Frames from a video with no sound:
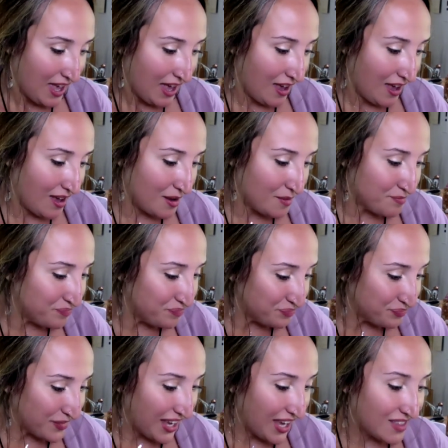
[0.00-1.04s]

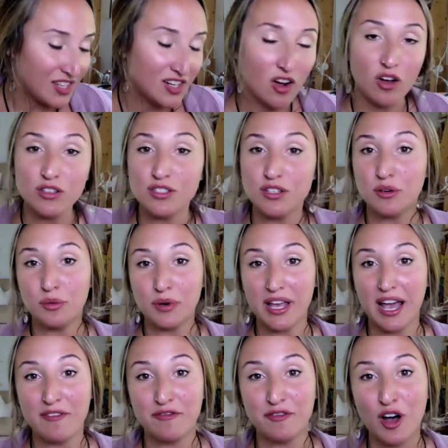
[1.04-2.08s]
And then also we
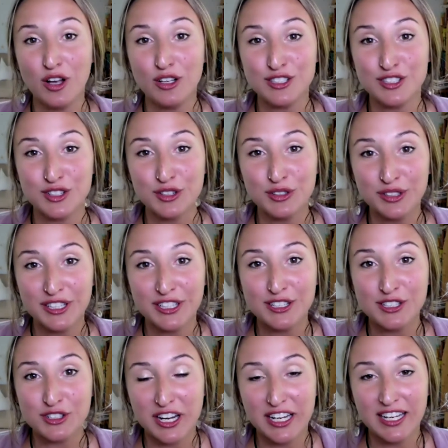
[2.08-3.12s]
have fall circle leader
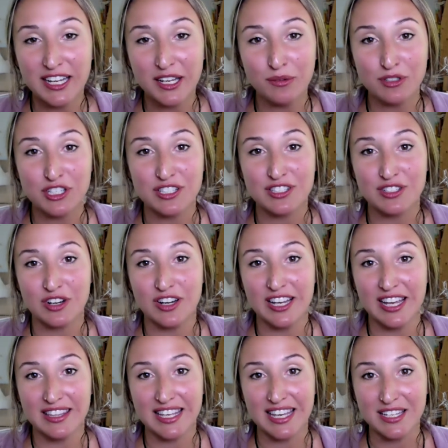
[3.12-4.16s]
training, which is starting
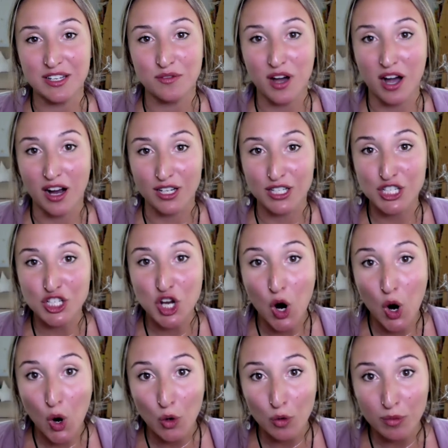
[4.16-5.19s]
at the end of
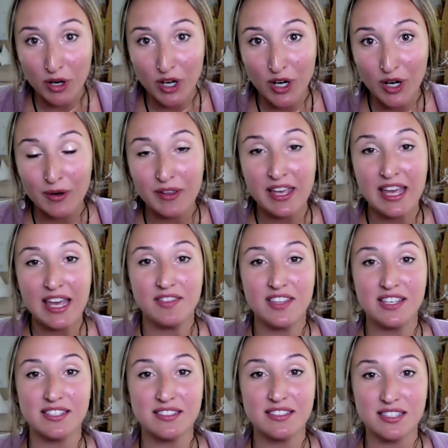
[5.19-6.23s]
October.
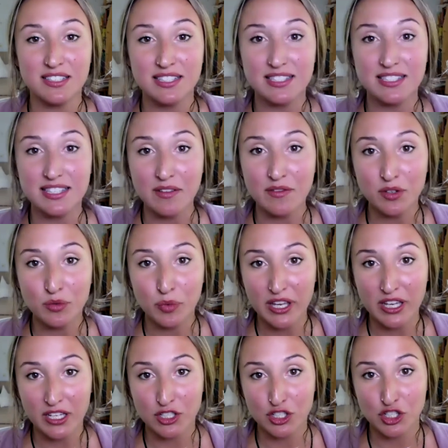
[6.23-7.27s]
This is a
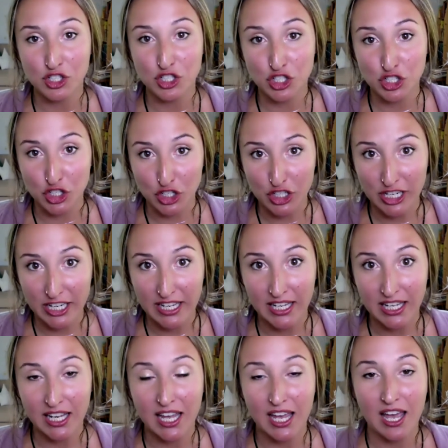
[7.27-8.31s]
7-week
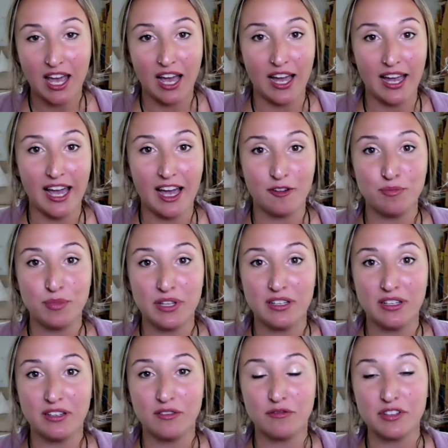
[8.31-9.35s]
journey. I have
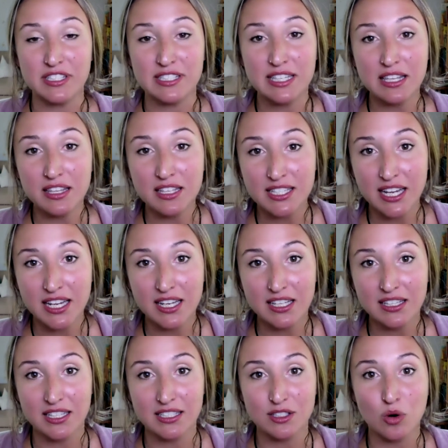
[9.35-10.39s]
been
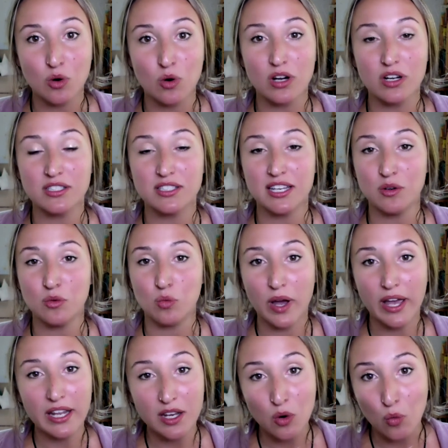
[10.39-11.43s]
facilitating this course in
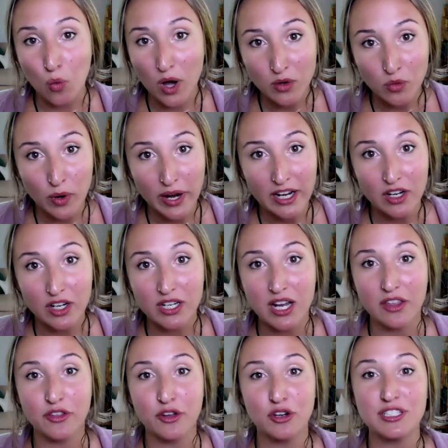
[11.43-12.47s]
one way or
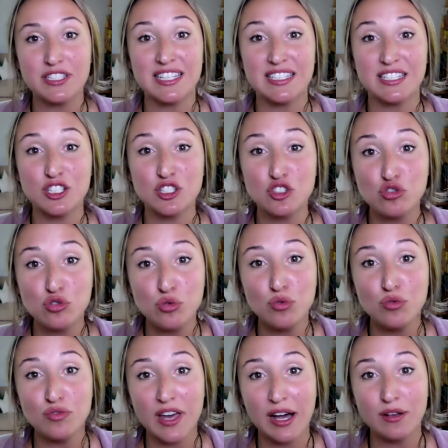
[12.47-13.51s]
another since
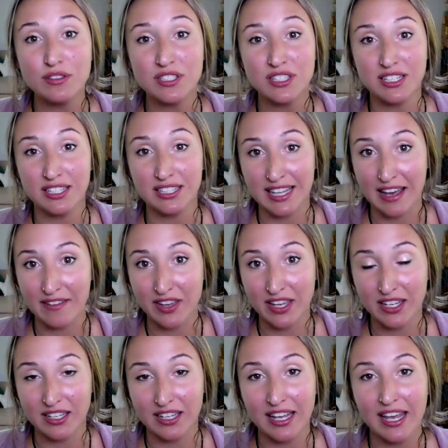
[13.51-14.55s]

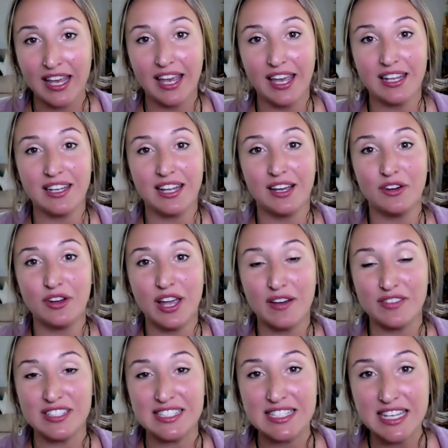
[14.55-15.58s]
2011. And now I have
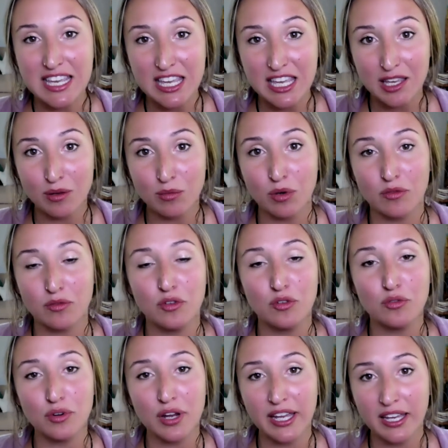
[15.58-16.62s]
a team of
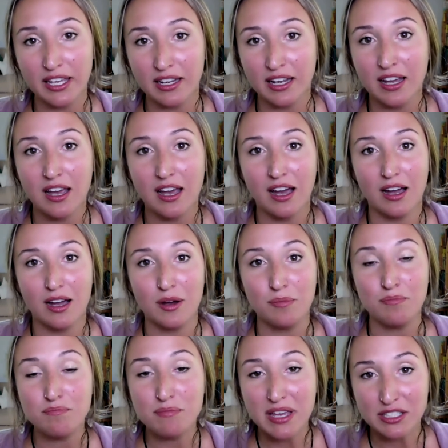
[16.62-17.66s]
great
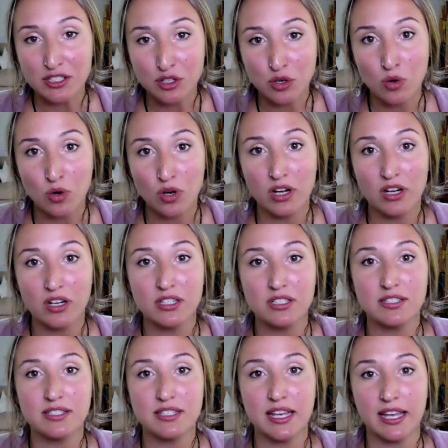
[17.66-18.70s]

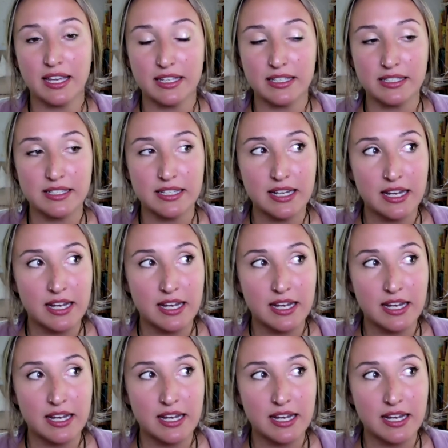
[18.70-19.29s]
mentors, and